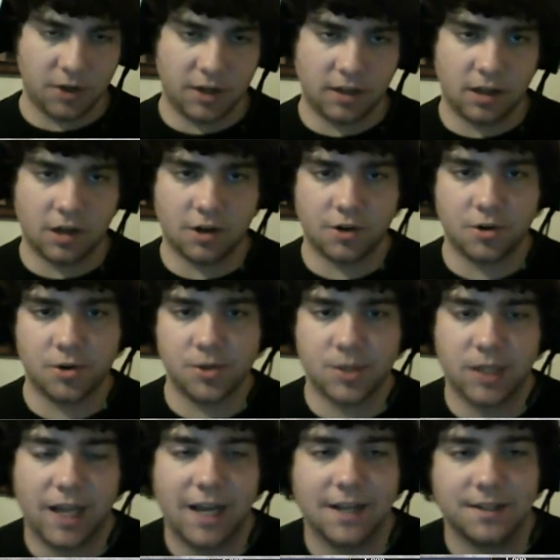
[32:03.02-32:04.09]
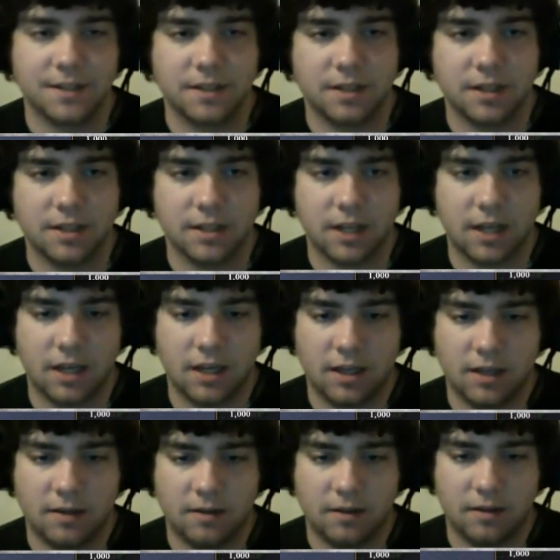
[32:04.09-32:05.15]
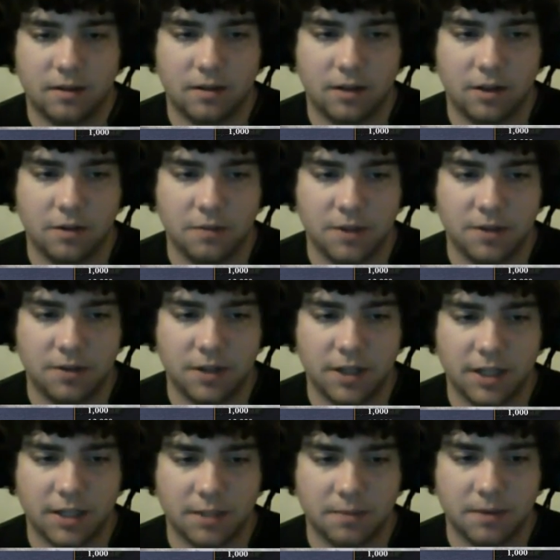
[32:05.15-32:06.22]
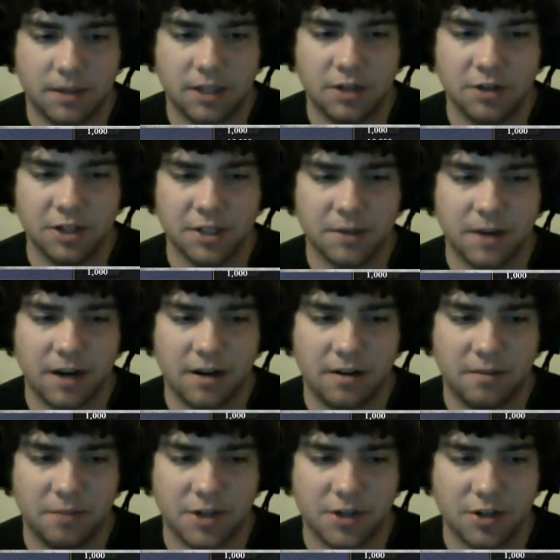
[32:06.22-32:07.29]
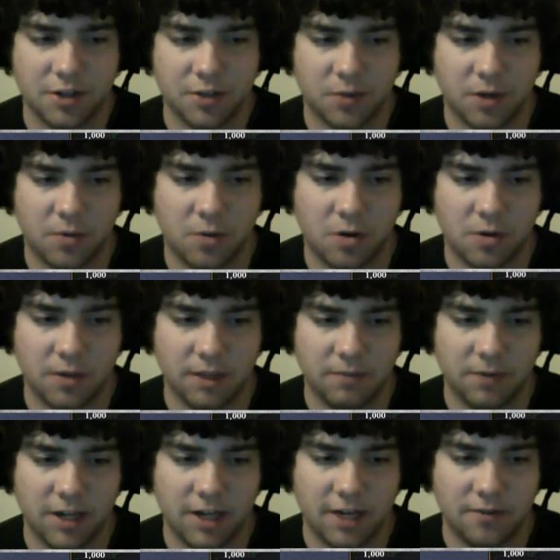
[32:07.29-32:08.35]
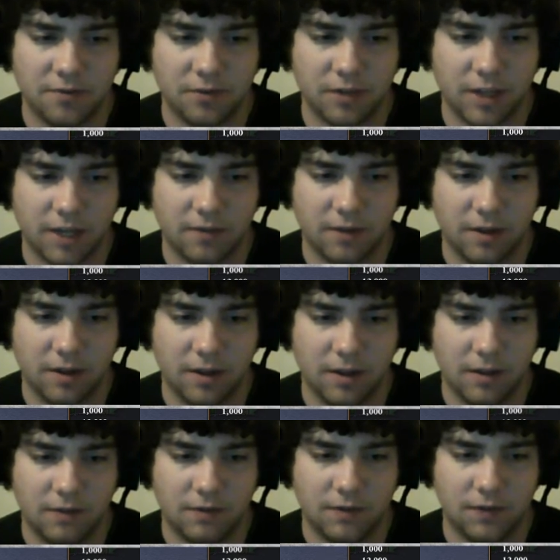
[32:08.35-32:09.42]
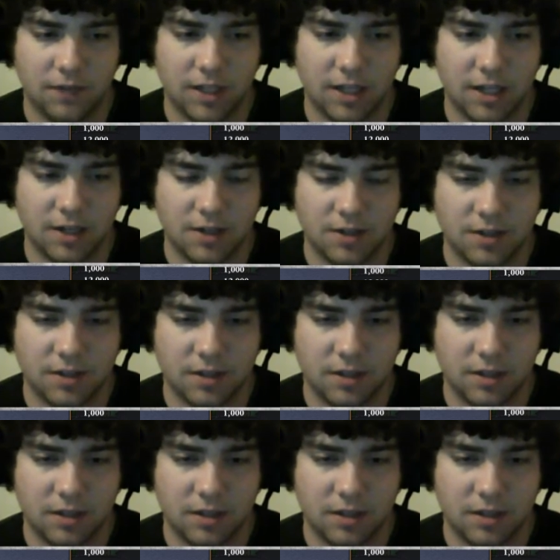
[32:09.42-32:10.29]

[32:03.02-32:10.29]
how long our cores last, because I I hope they don't like expire. They don't expire, I'm pretty sure, because we're at war with them right now for like 50 years.